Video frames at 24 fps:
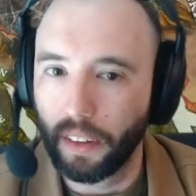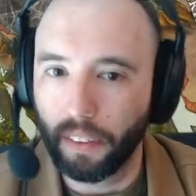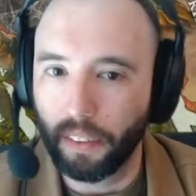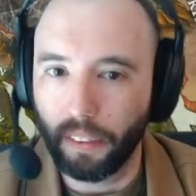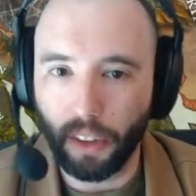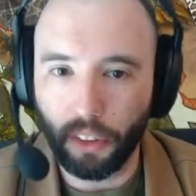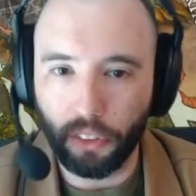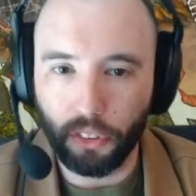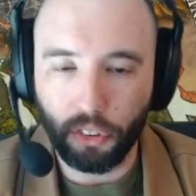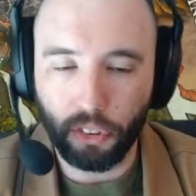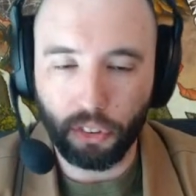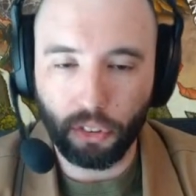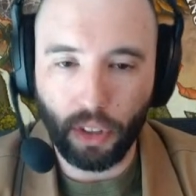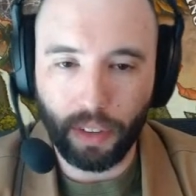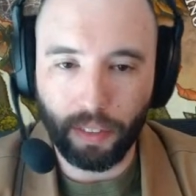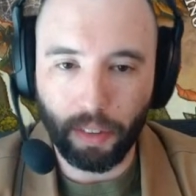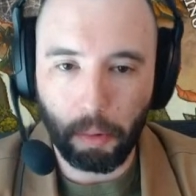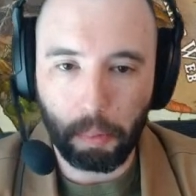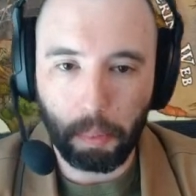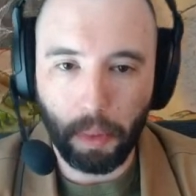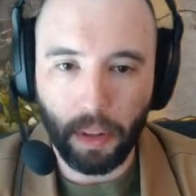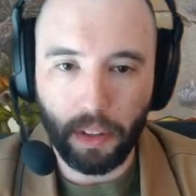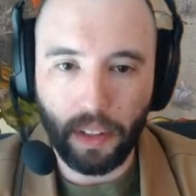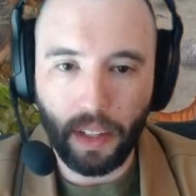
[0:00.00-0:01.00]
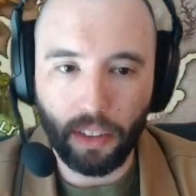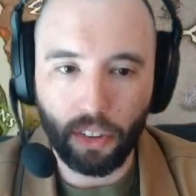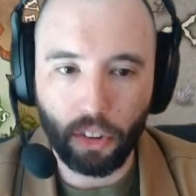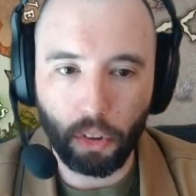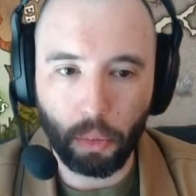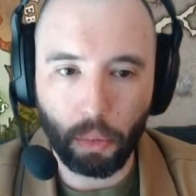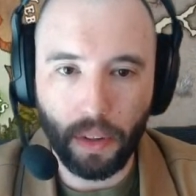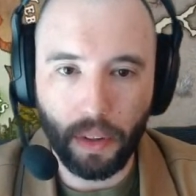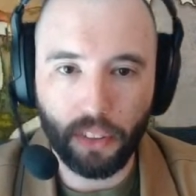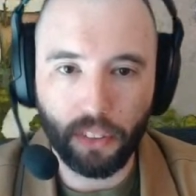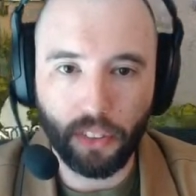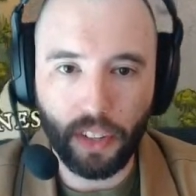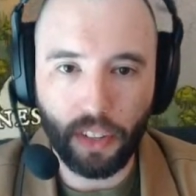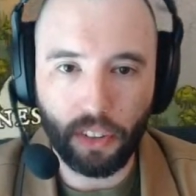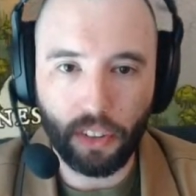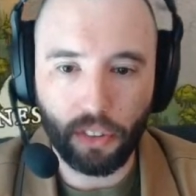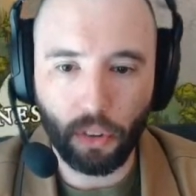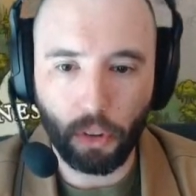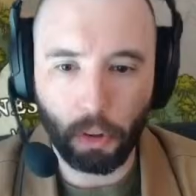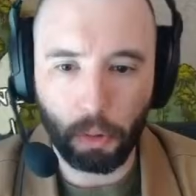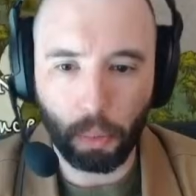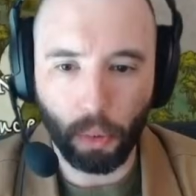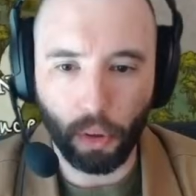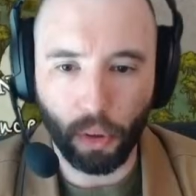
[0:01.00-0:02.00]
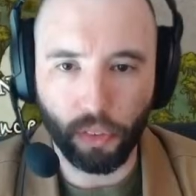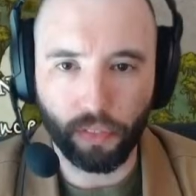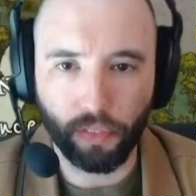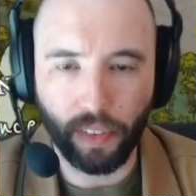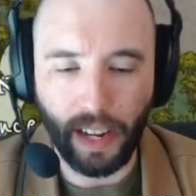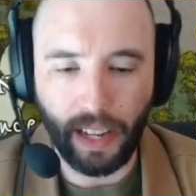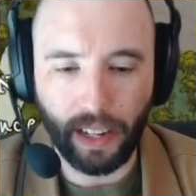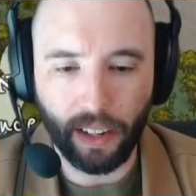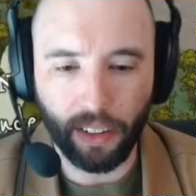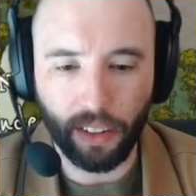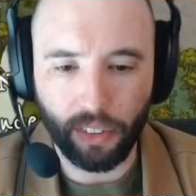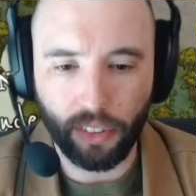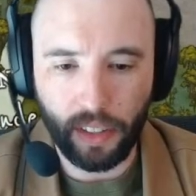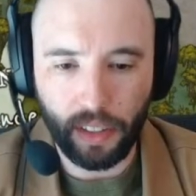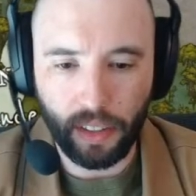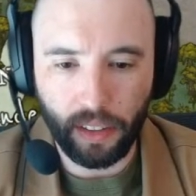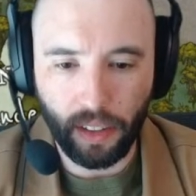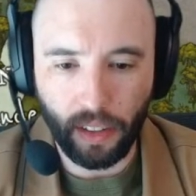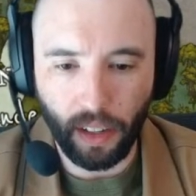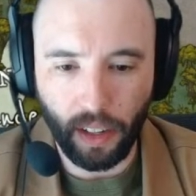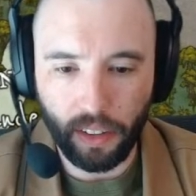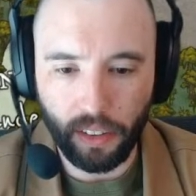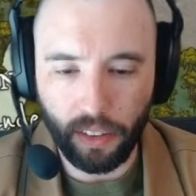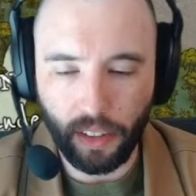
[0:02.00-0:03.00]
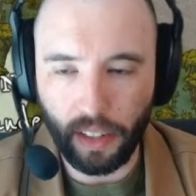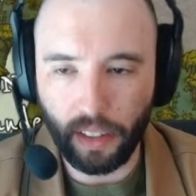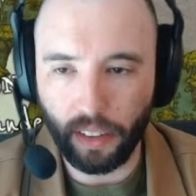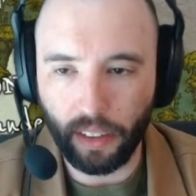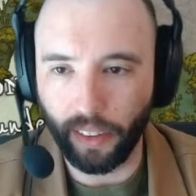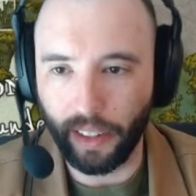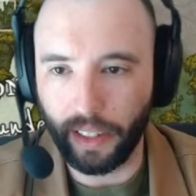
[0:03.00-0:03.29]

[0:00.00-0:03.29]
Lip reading: We also stream on Mondays and Wednesdays doing more fantasy content.